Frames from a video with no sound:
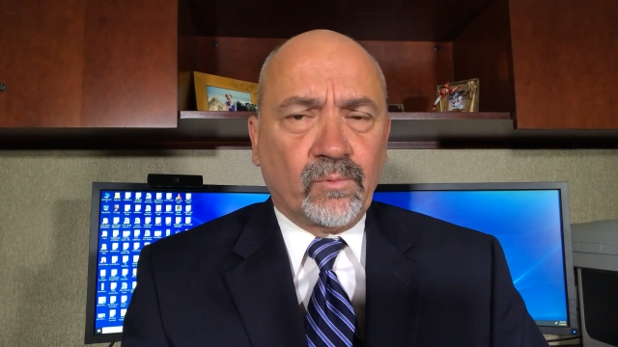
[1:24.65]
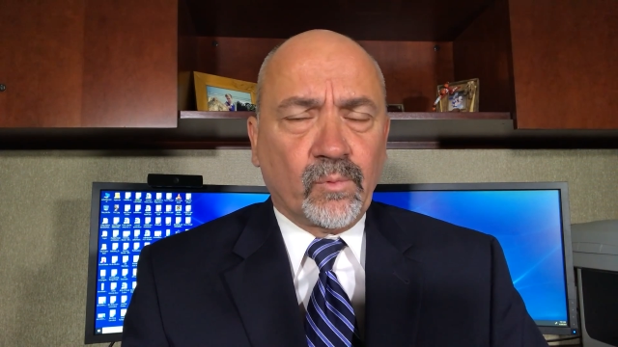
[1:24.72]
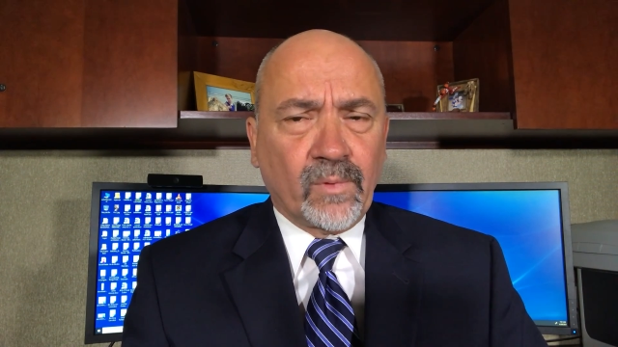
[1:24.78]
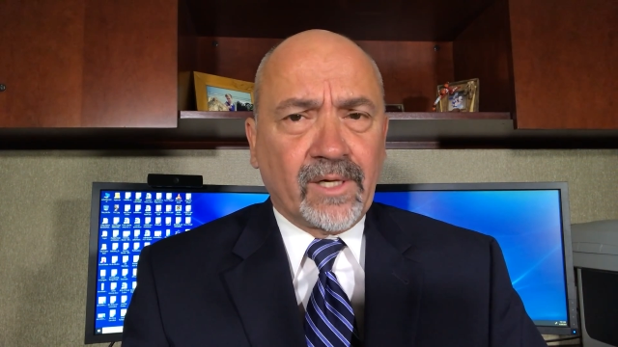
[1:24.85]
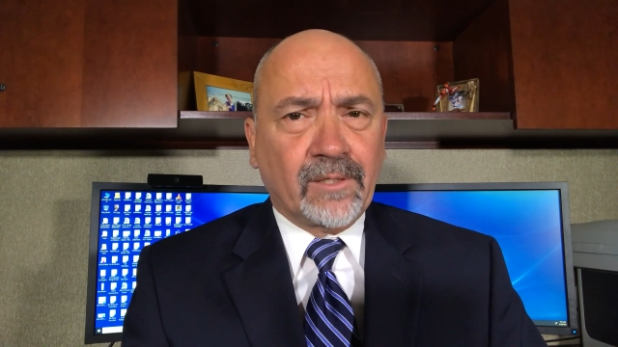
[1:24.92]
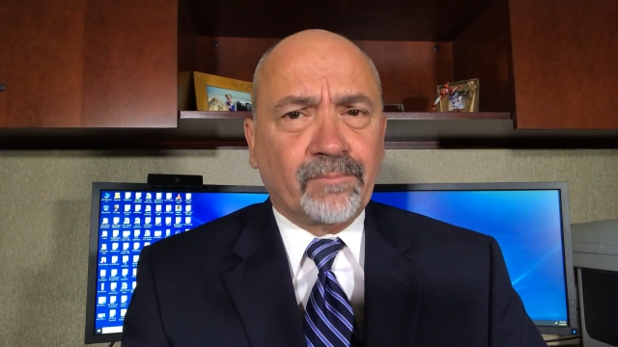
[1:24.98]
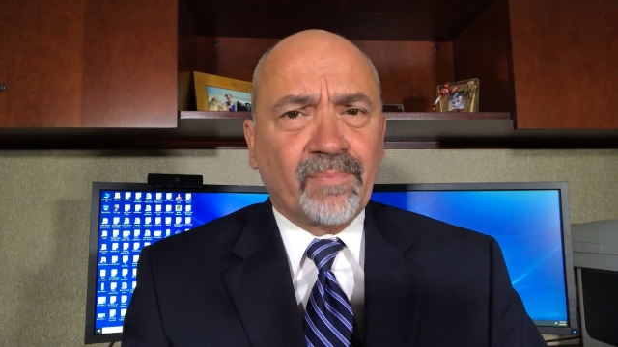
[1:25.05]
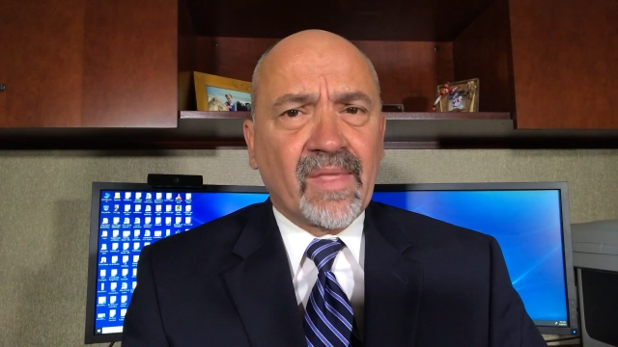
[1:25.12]

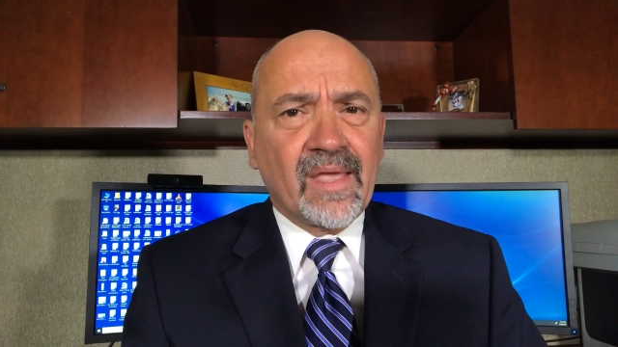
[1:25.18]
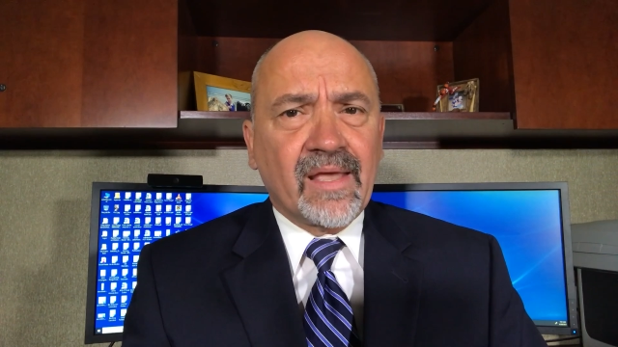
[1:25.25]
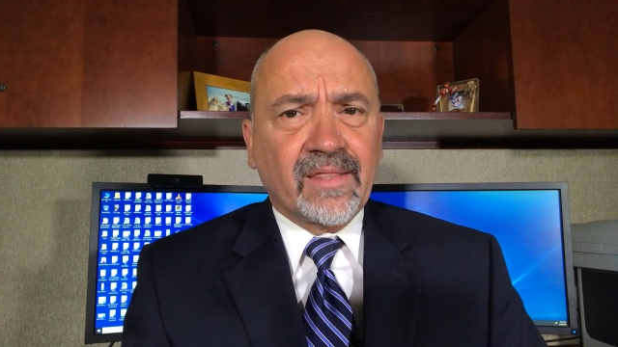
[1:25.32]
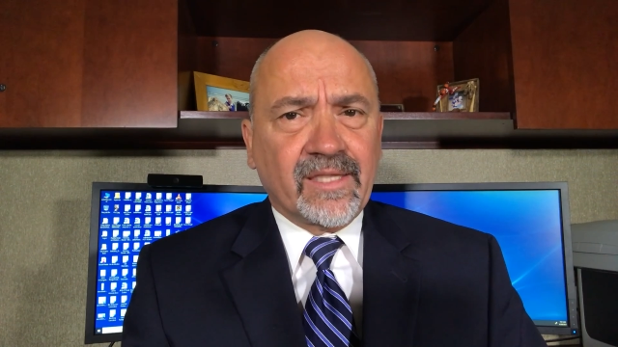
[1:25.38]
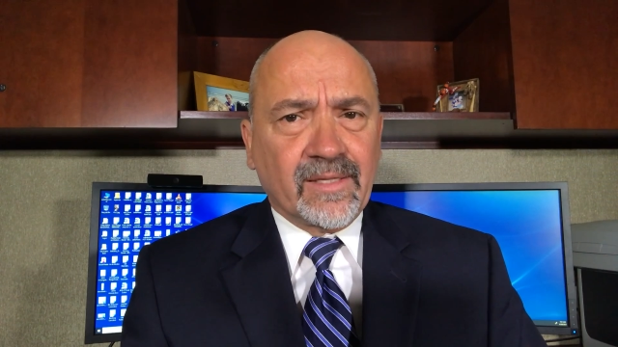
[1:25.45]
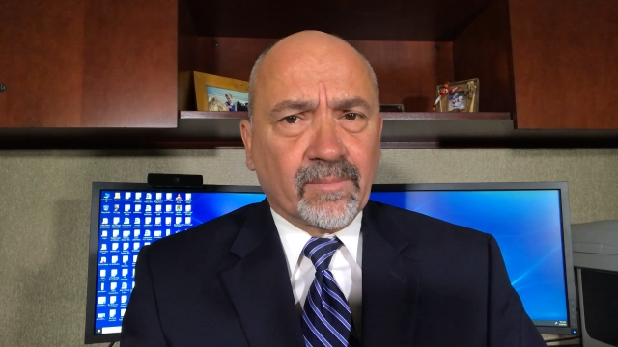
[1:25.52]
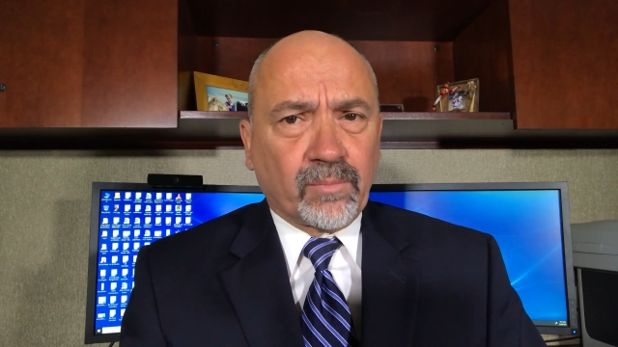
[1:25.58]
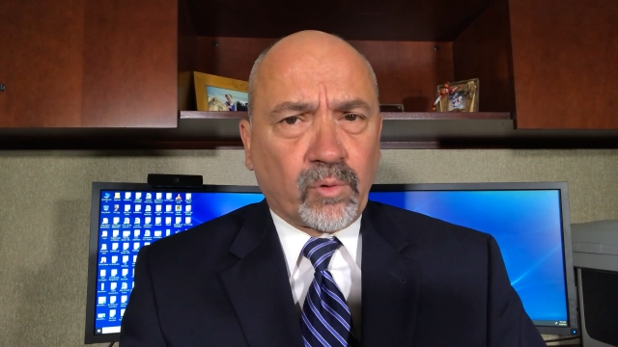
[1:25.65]
Well,
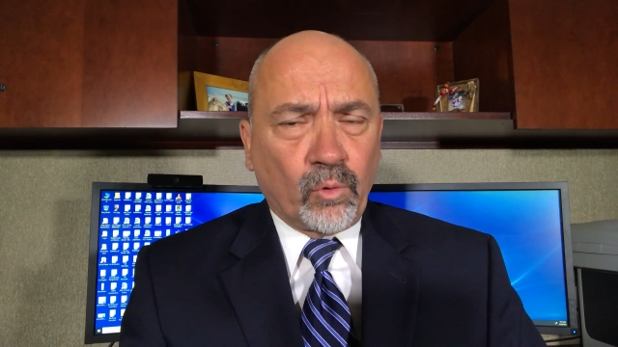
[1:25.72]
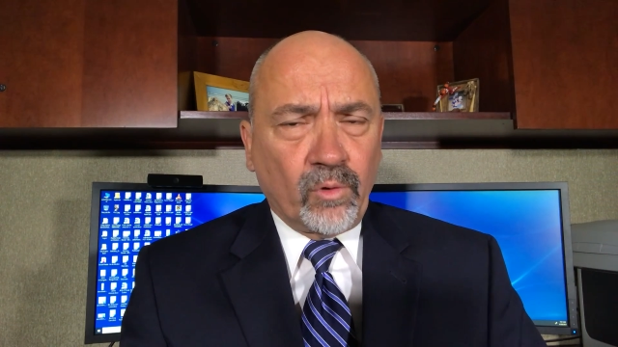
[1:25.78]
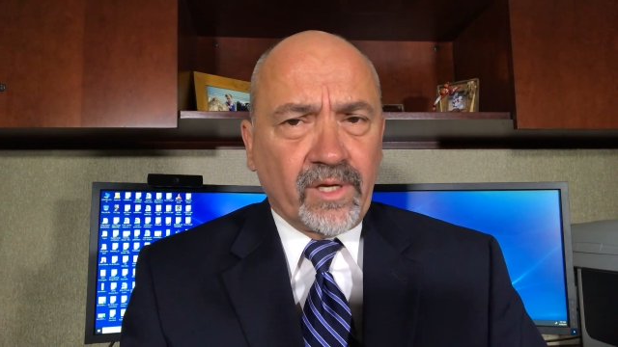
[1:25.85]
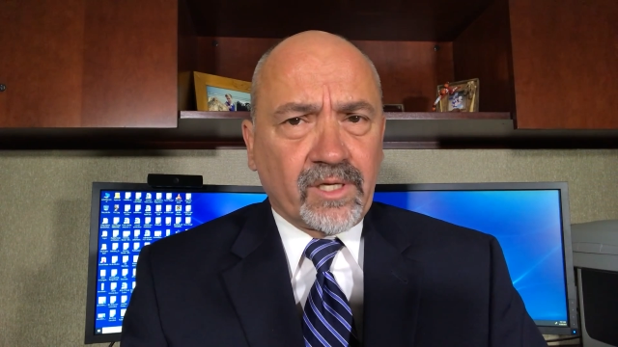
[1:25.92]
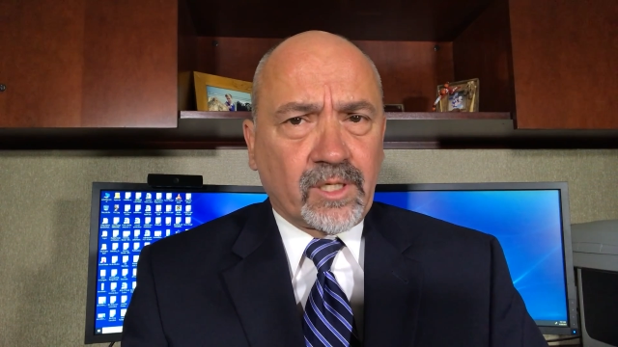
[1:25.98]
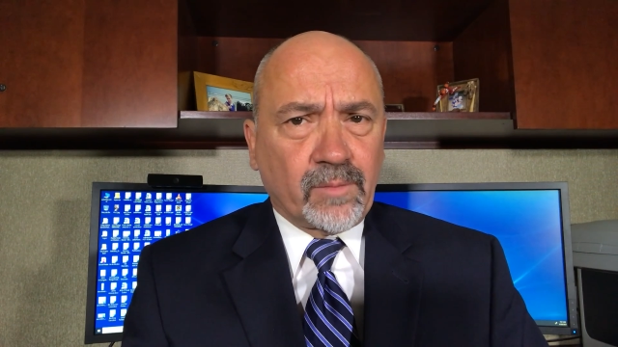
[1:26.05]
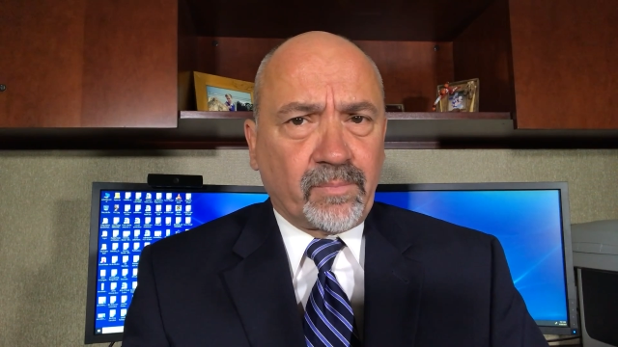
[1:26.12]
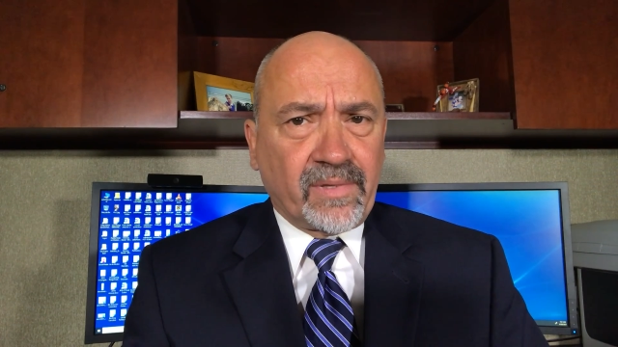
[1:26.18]
the employee
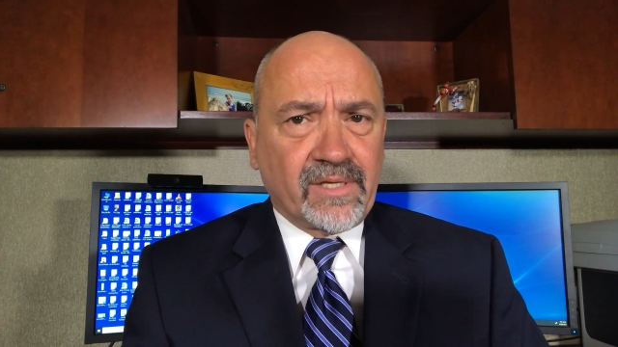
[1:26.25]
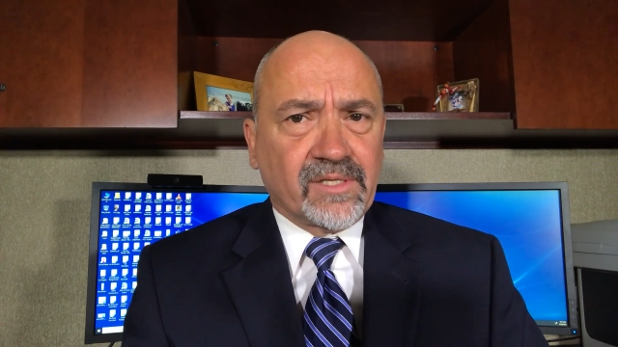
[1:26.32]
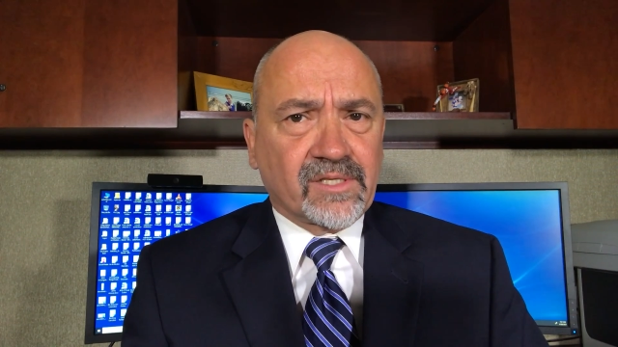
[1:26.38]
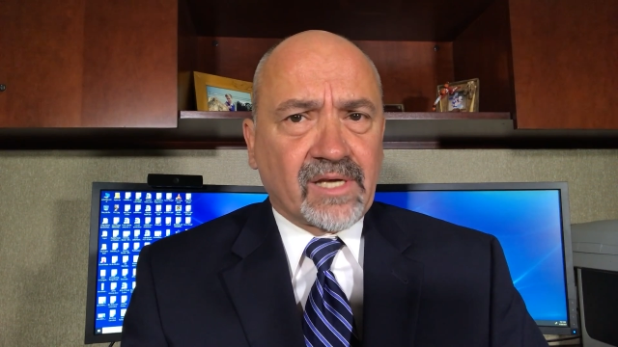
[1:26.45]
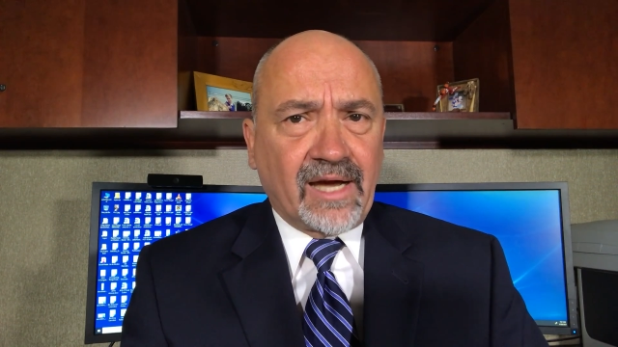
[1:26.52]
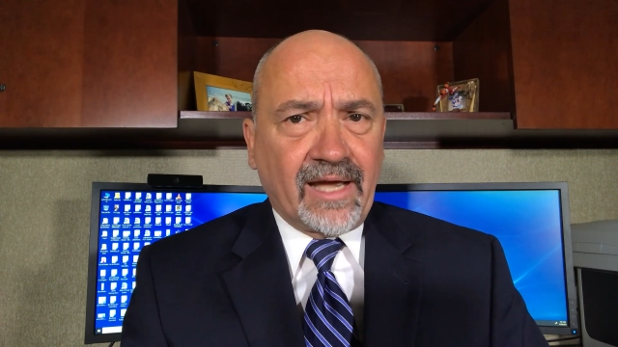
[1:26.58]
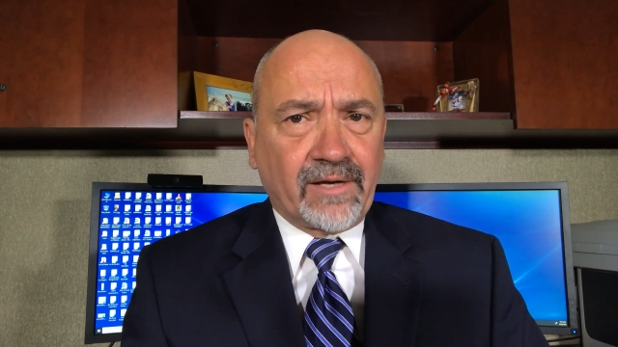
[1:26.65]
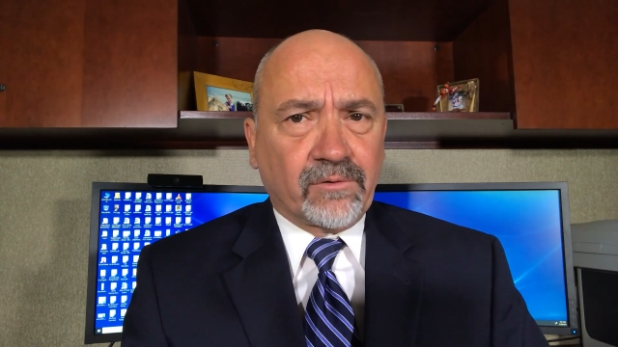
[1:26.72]
could be
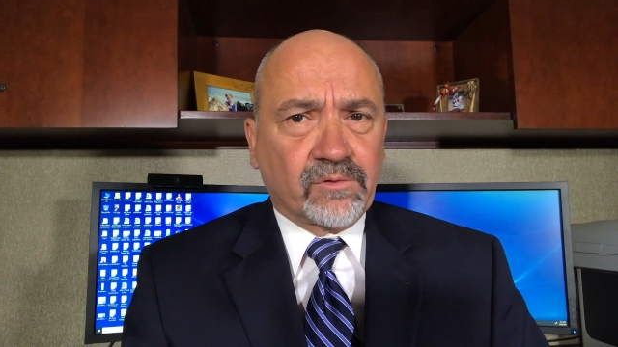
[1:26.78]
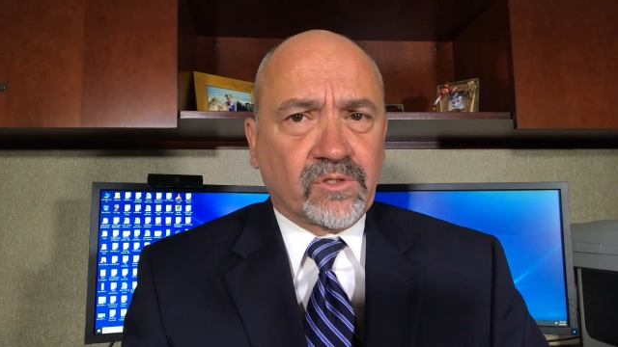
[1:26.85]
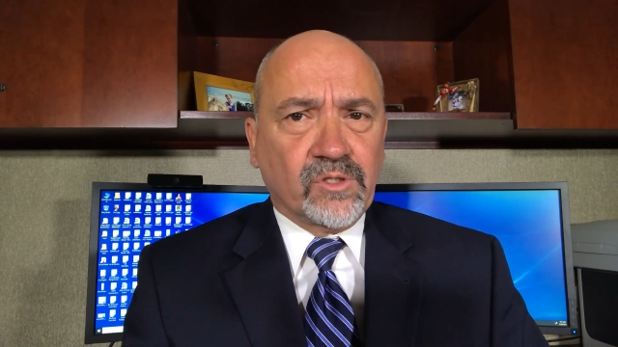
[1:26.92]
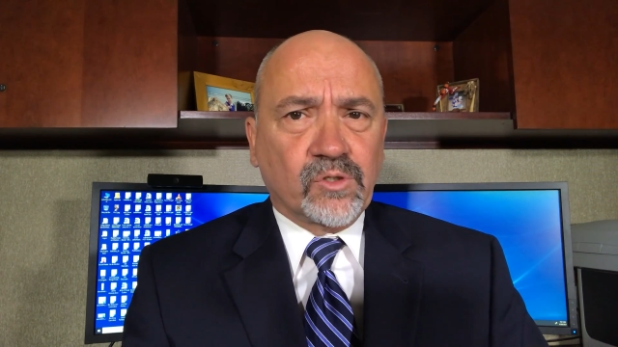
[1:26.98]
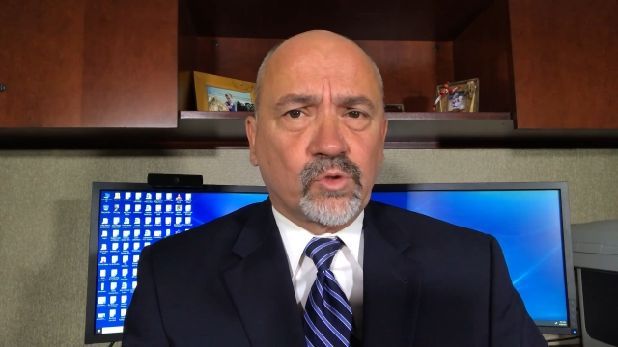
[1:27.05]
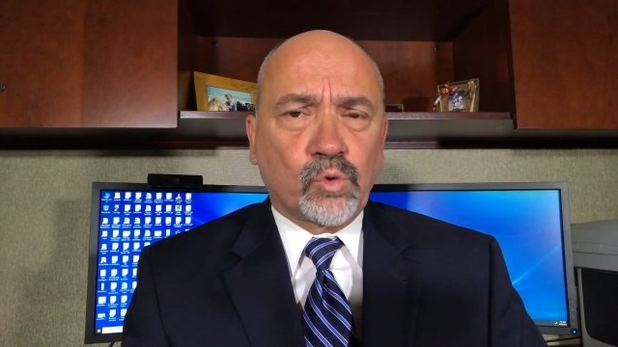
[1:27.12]
entitled to